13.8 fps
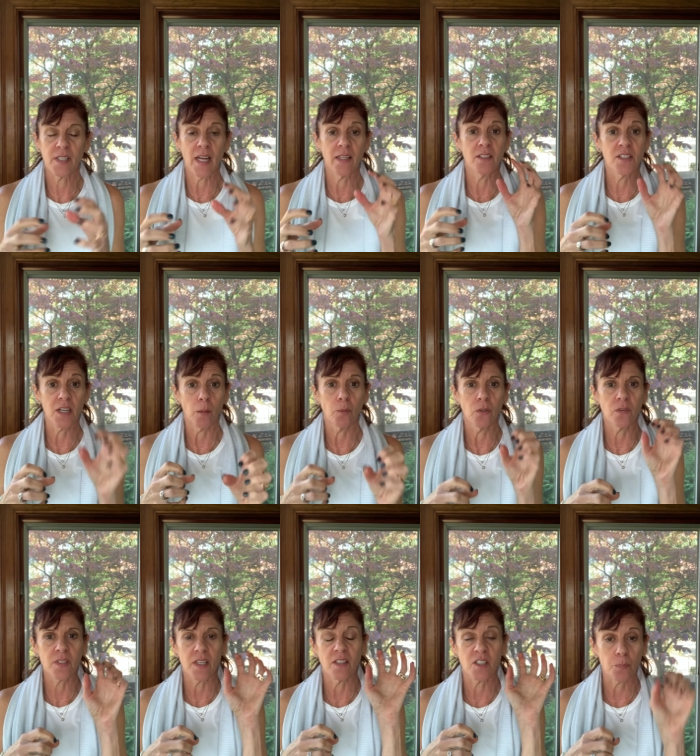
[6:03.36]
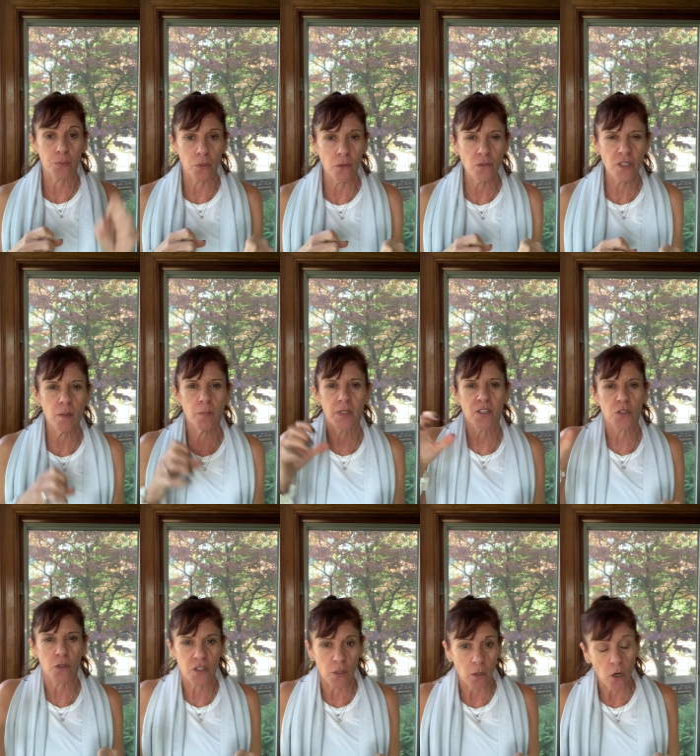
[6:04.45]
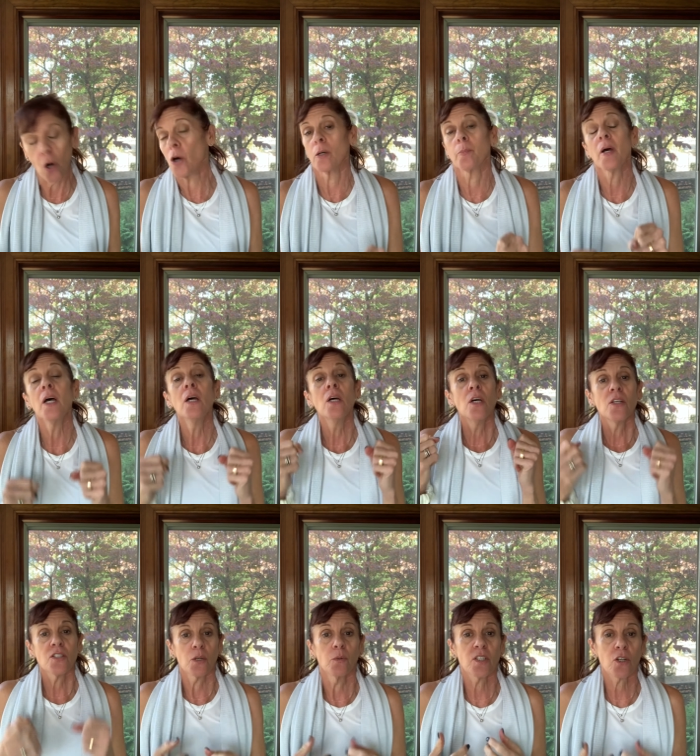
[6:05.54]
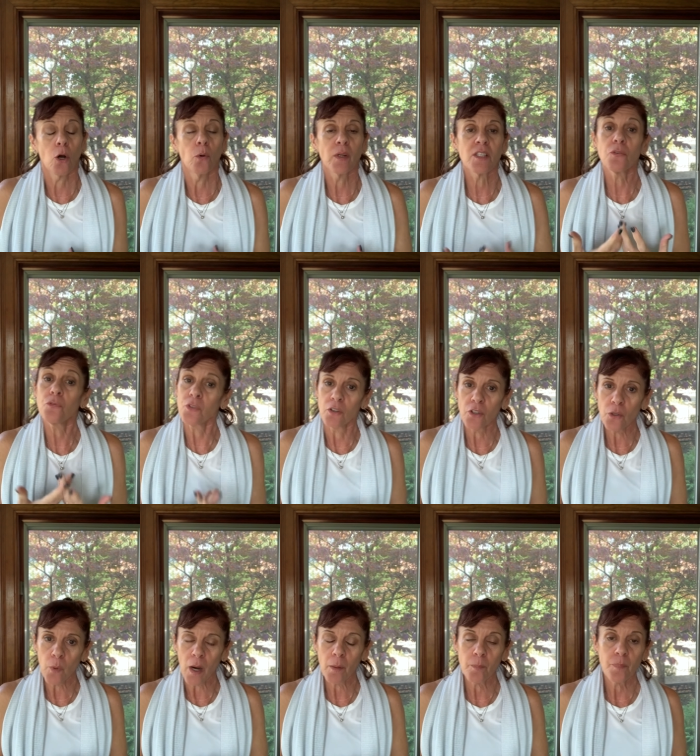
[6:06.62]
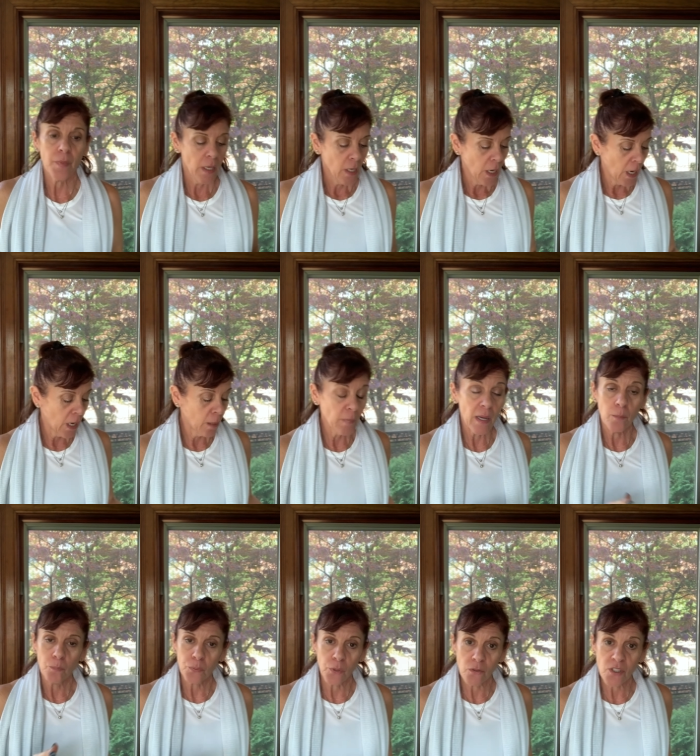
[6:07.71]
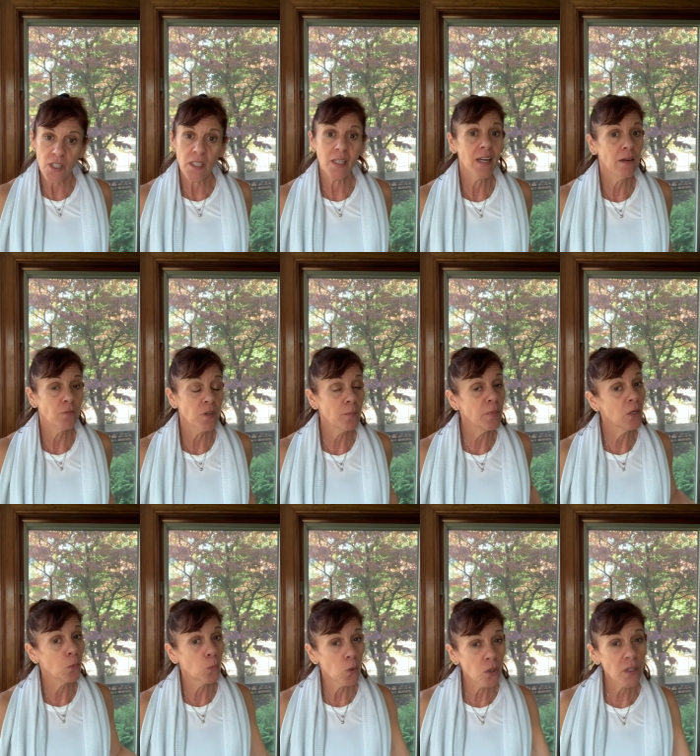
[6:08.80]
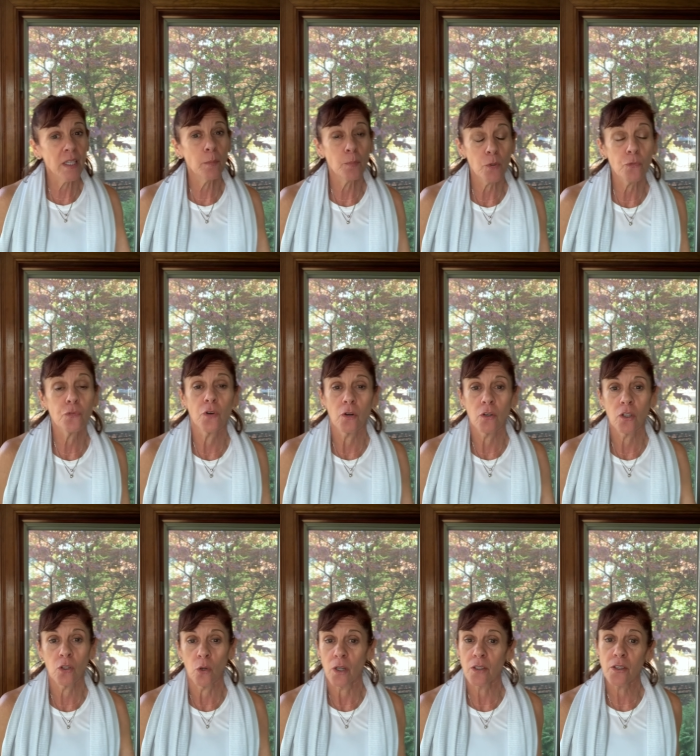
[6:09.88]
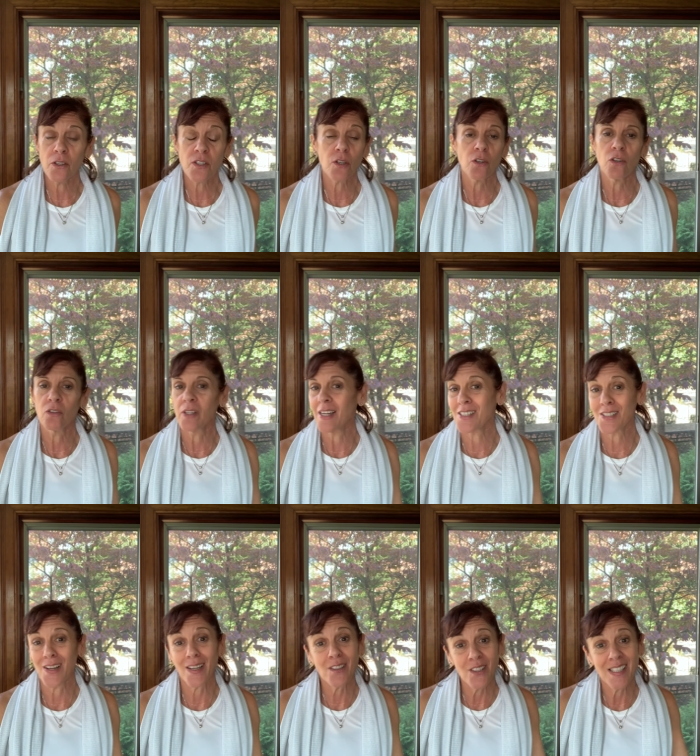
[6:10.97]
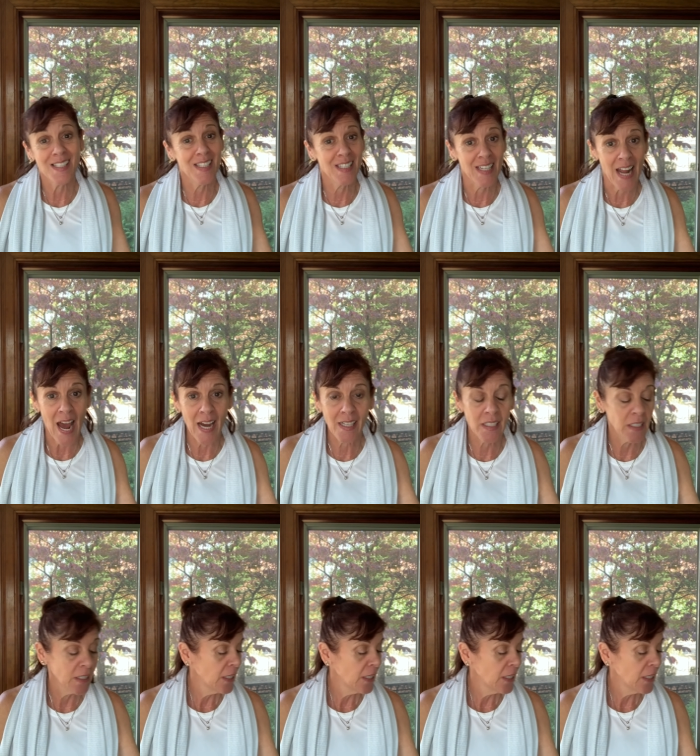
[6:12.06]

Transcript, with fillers: that doubles, it's a protein, but it's also a carb. So it's going to fill you up um, and protein in every meal will keep you fuller longer so you're less likely to snack.